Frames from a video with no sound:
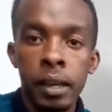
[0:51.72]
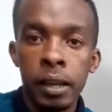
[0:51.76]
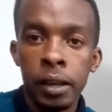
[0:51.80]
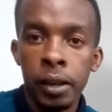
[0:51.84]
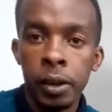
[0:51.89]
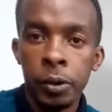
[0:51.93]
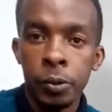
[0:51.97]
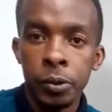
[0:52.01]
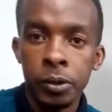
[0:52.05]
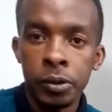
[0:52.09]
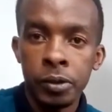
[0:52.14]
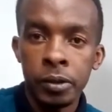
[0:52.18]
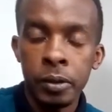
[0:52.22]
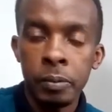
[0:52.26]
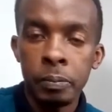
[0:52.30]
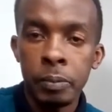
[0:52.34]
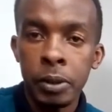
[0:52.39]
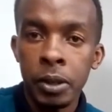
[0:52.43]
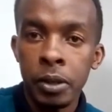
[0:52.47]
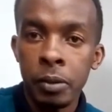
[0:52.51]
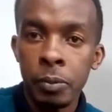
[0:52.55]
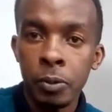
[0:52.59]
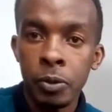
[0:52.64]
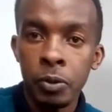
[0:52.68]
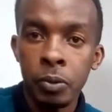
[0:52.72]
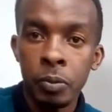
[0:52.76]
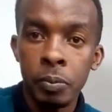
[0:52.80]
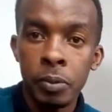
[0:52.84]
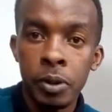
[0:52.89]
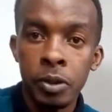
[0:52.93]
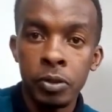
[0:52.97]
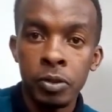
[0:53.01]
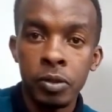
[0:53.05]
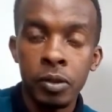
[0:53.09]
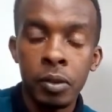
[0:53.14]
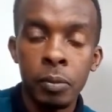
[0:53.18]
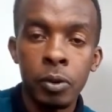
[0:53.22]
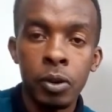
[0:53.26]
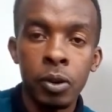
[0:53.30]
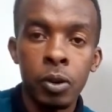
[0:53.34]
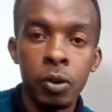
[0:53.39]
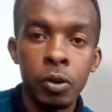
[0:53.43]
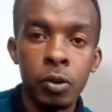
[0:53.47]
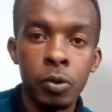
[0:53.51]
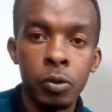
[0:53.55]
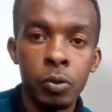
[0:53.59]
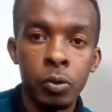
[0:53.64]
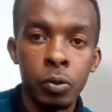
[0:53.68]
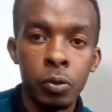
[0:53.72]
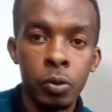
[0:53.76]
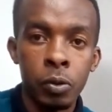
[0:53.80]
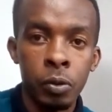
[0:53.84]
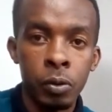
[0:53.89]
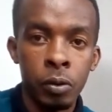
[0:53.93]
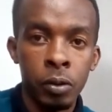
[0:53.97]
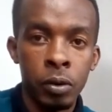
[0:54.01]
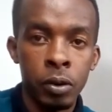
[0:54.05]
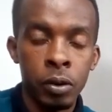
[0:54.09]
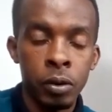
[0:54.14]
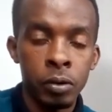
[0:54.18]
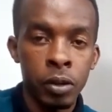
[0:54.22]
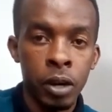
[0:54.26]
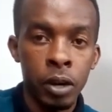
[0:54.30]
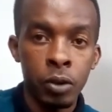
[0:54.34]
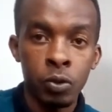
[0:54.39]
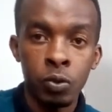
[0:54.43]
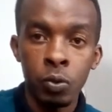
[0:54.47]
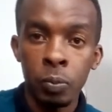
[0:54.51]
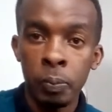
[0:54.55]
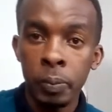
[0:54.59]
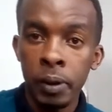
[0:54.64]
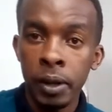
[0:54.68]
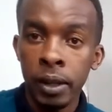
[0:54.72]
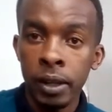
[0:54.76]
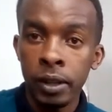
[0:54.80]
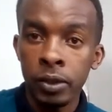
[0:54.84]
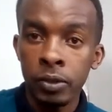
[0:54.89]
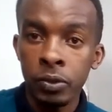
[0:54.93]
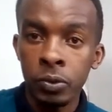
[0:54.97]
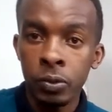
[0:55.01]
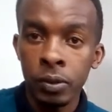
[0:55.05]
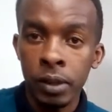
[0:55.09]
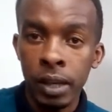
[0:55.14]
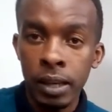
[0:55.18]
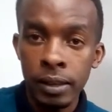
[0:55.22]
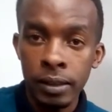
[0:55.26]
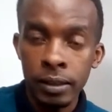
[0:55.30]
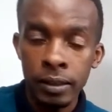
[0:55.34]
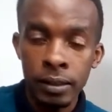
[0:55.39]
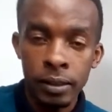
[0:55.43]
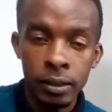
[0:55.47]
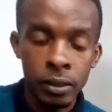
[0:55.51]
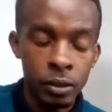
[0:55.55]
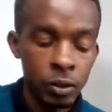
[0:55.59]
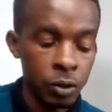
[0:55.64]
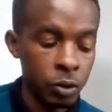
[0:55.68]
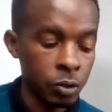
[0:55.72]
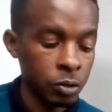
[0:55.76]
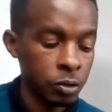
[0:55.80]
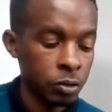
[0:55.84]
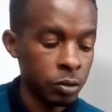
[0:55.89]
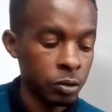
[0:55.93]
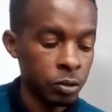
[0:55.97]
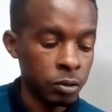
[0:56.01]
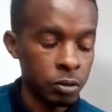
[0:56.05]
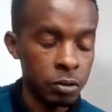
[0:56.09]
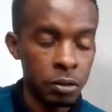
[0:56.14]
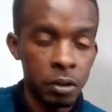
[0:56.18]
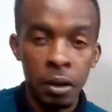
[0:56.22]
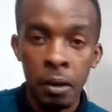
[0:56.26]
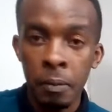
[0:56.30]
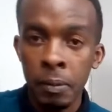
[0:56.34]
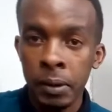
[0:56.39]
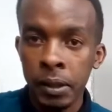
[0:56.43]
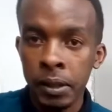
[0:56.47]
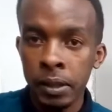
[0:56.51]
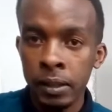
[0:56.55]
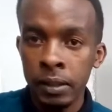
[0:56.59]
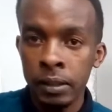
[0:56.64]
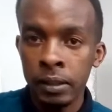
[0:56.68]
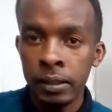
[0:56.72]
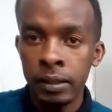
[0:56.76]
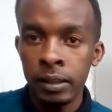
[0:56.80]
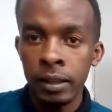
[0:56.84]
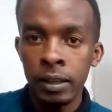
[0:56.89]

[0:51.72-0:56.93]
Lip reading: Hey, what's up? My name is Ruben. Today I'm gonna walk you through on how to play tonight Nonso Amadi.